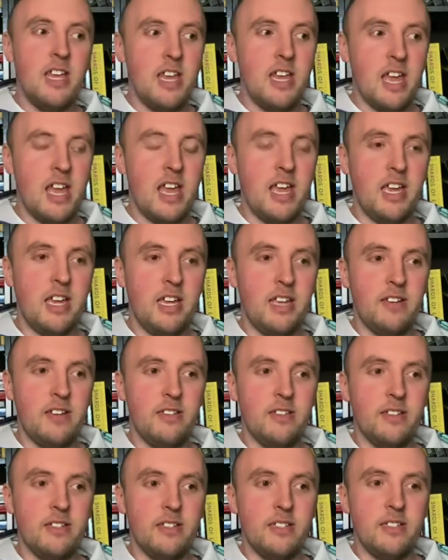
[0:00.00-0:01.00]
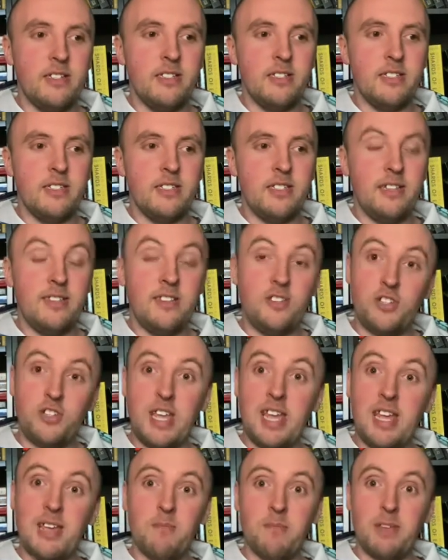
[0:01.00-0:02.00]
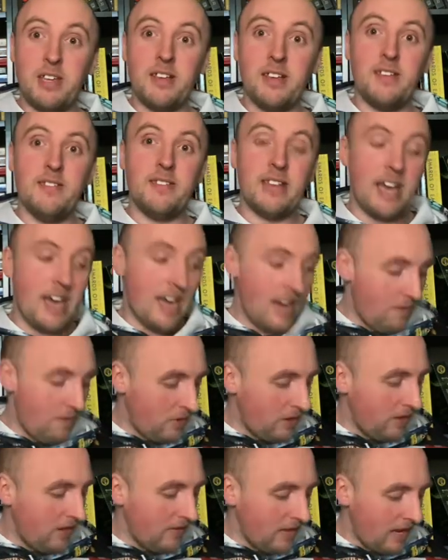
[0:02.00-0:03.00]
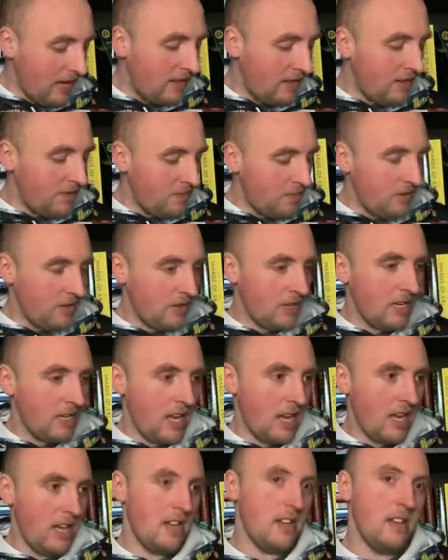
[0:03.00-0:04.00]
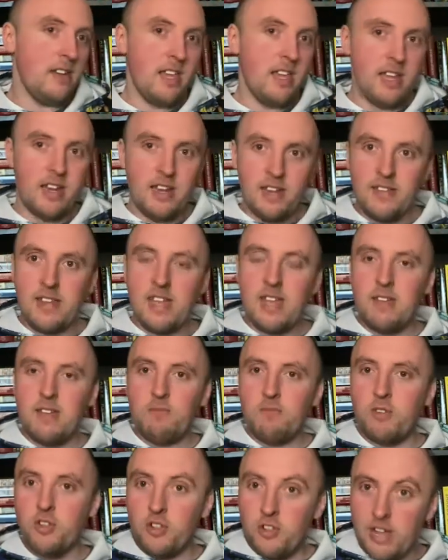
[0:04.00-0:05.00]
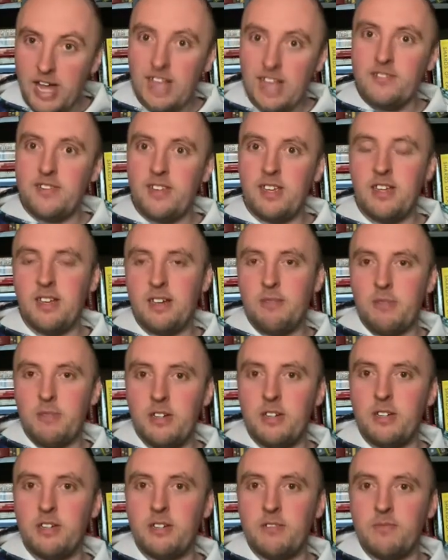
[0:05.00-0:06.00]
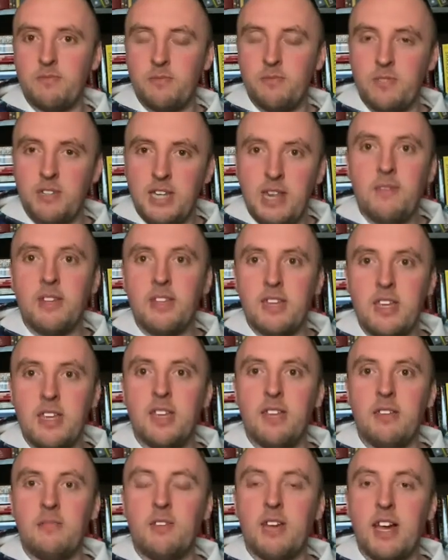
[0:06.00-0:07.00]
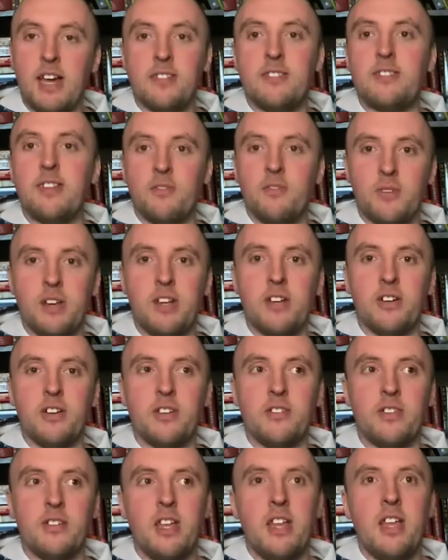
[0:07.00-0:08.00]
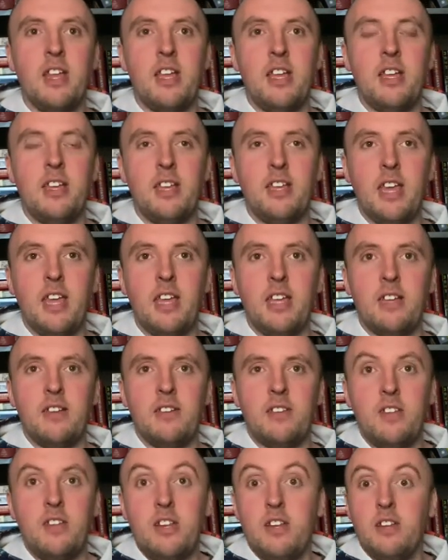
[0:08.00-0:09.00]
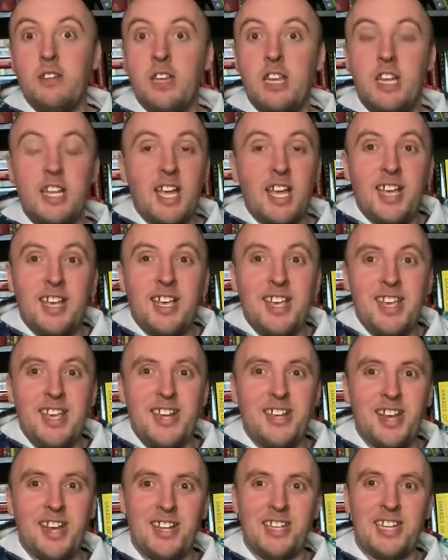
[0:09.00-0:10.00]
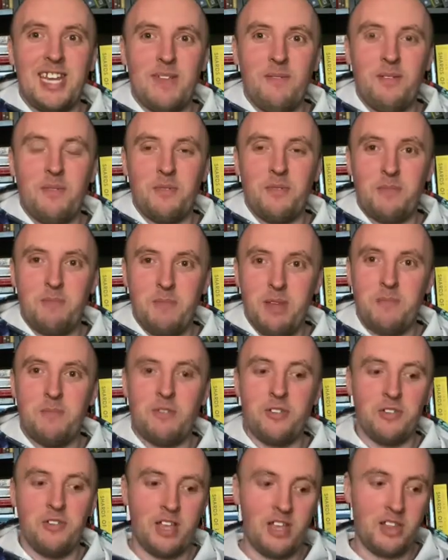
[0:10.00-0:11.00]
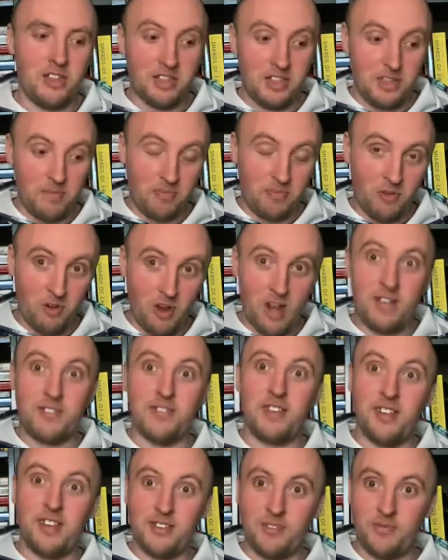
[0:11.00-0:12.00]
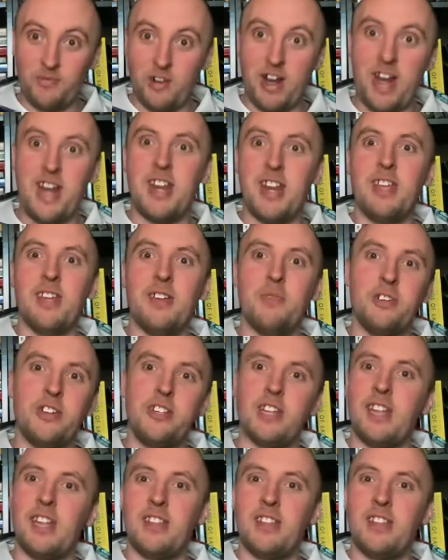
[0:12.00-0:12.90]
And that's a shame because I really like this book. And it is a classic among Stephen King constant readers. And, you know, he doesn't even remember, like, the process of writing it, which